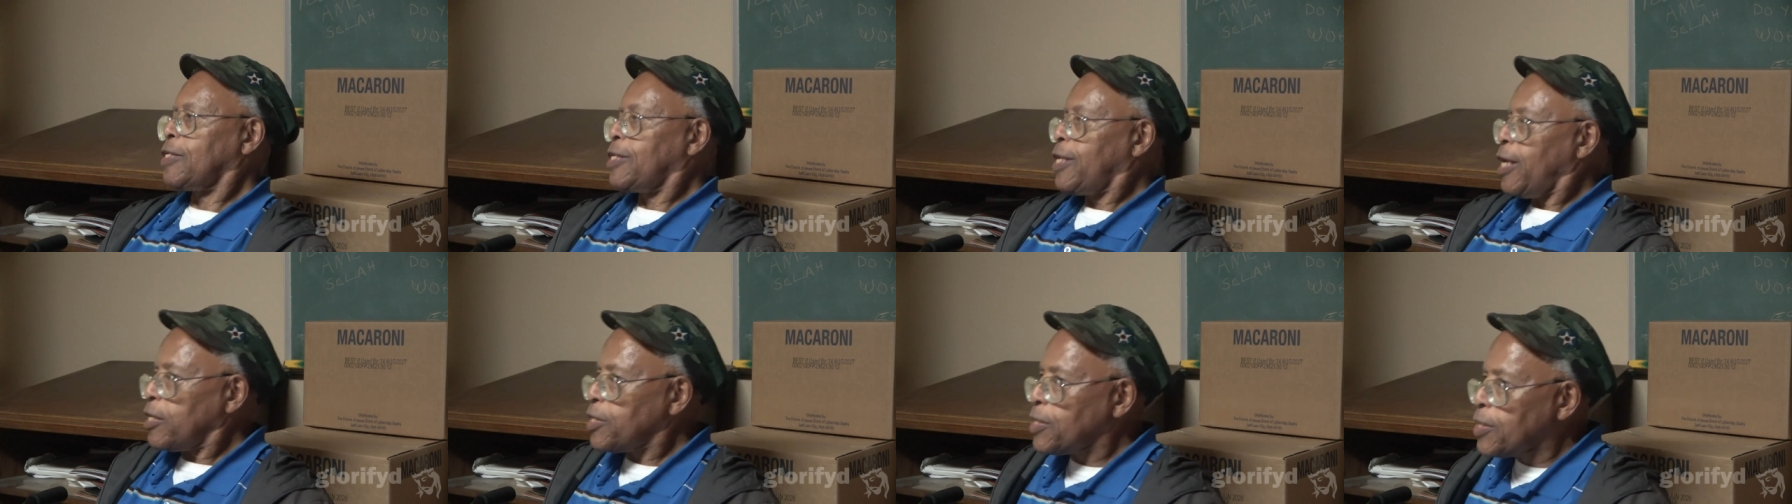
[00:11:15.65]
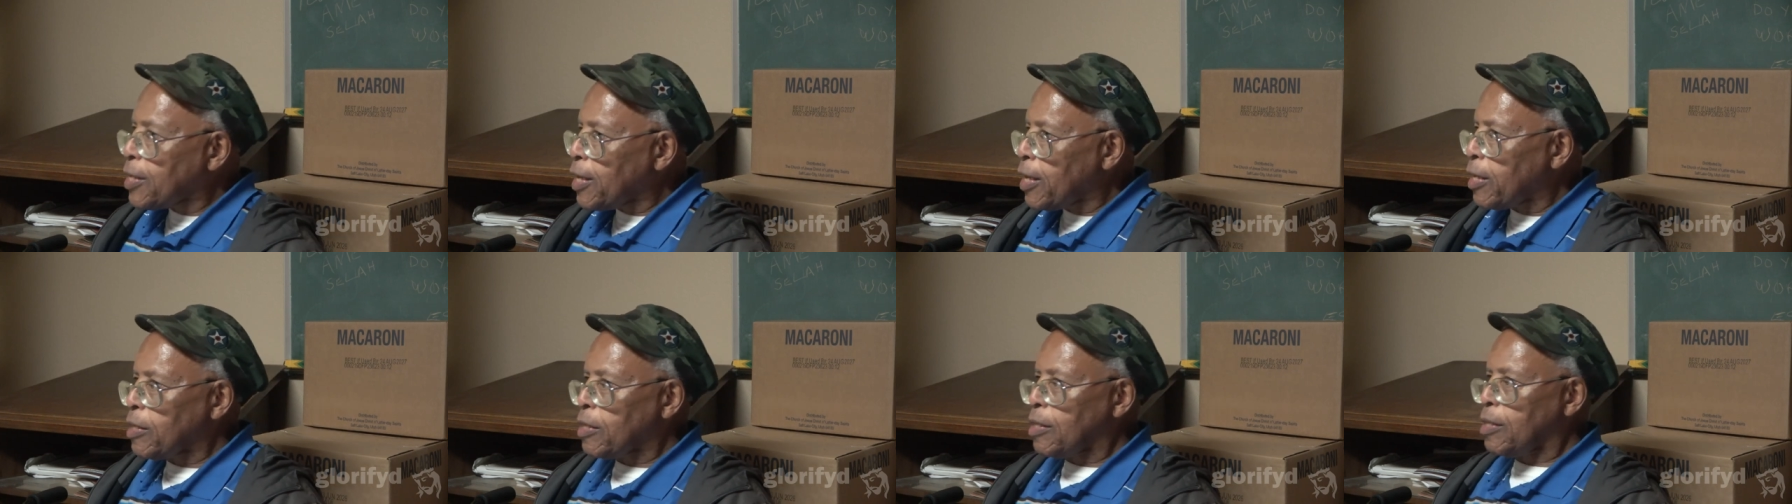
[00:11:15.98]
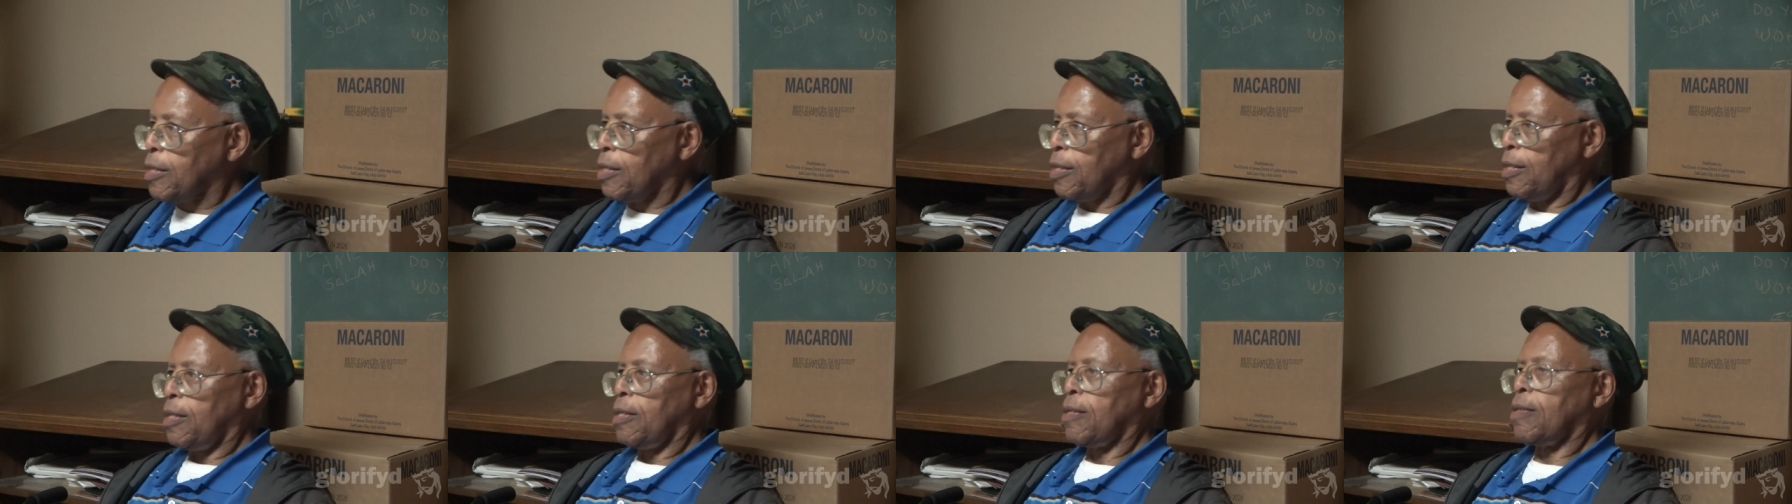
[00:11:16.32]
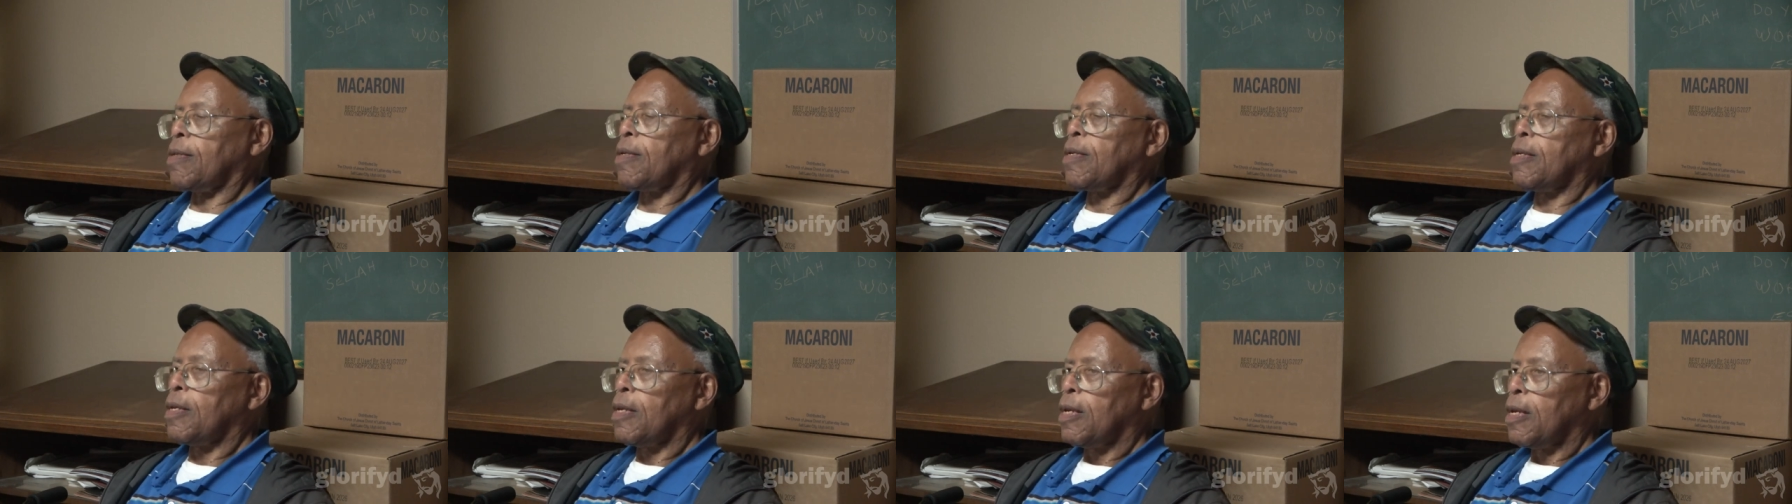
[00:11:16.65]
distance.
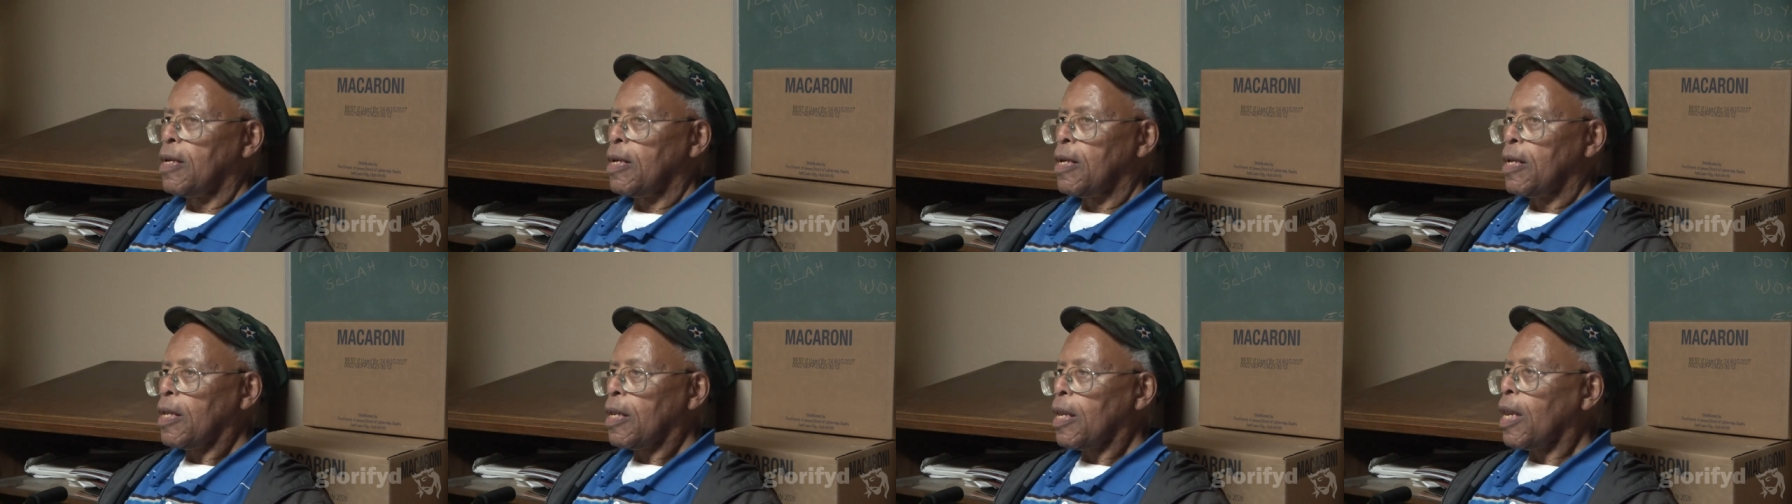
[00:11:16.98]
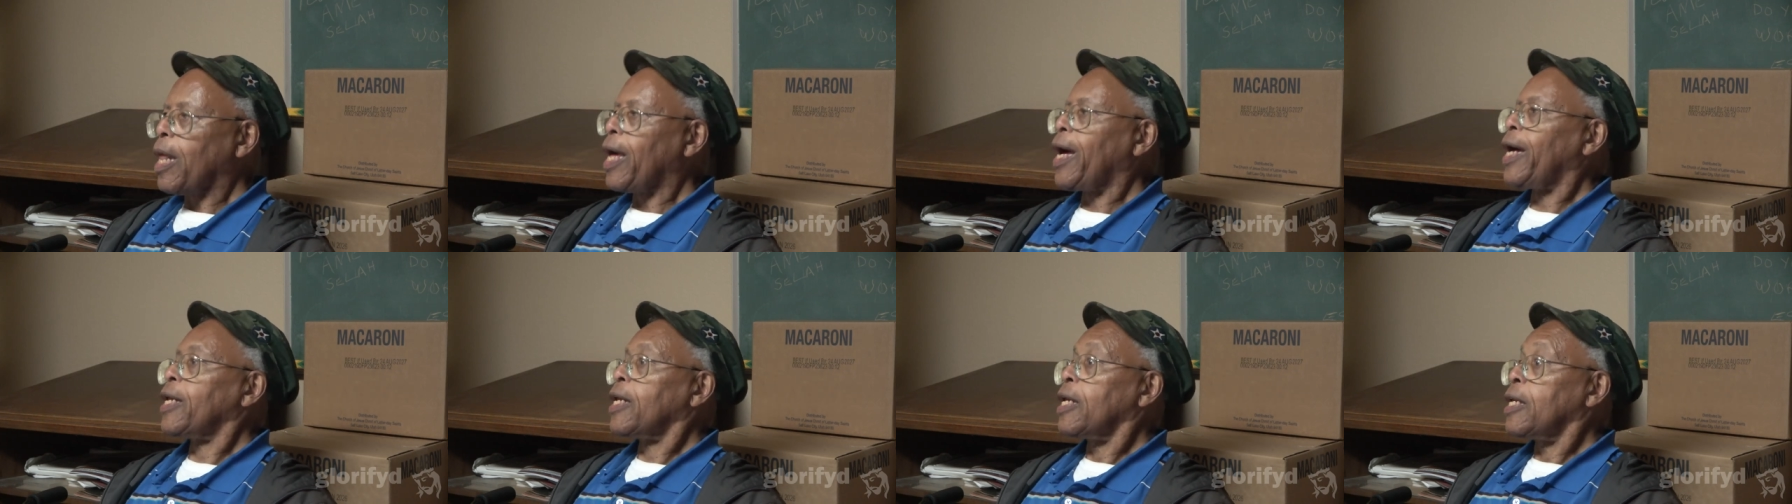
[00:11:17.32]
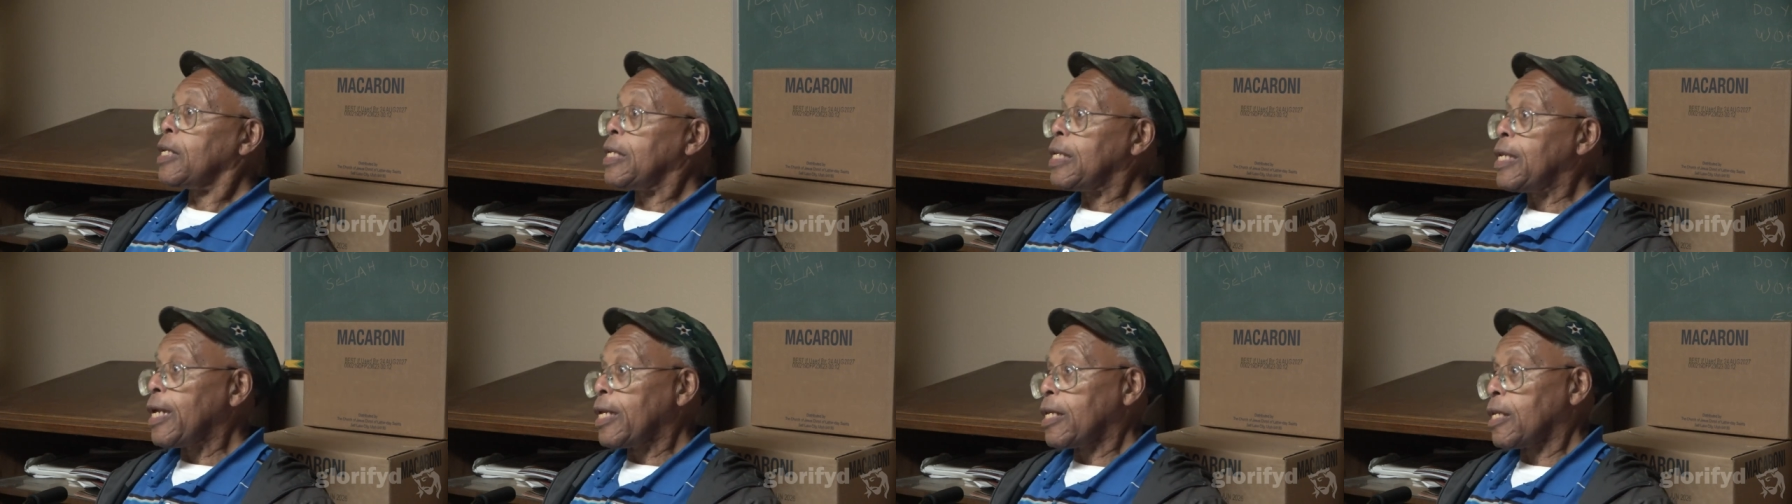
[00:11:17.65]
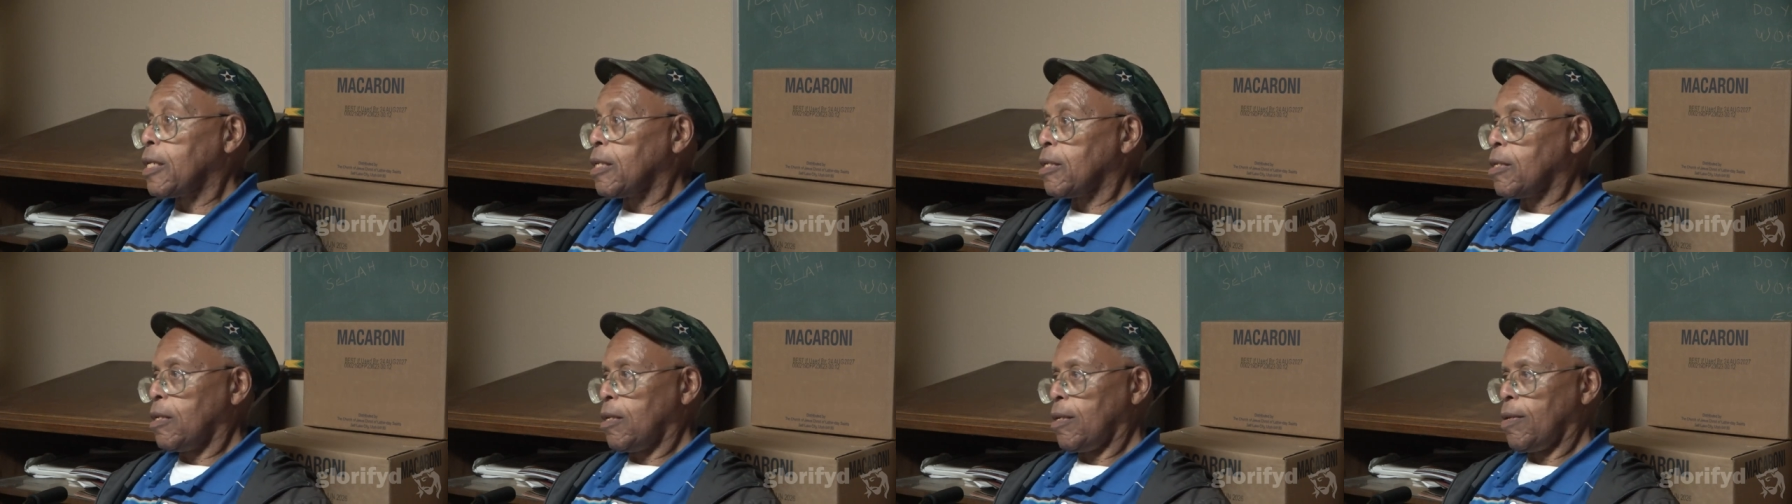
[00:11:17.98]
I
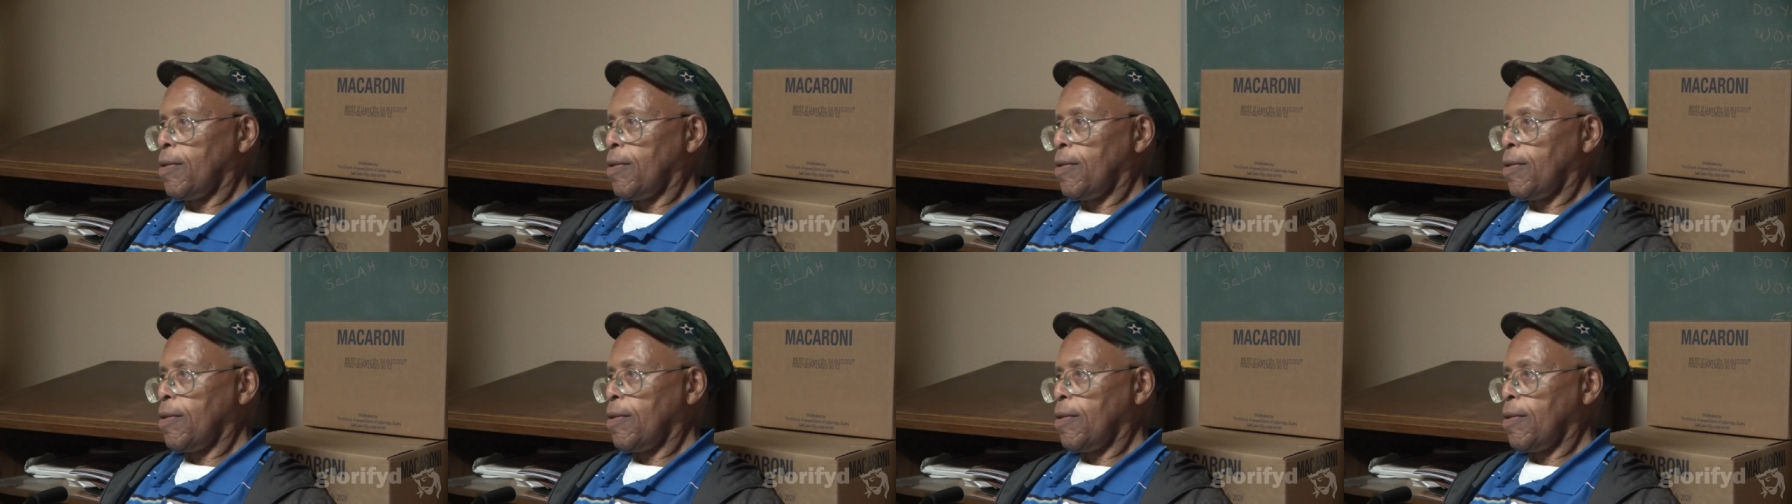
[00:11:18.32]
didn't.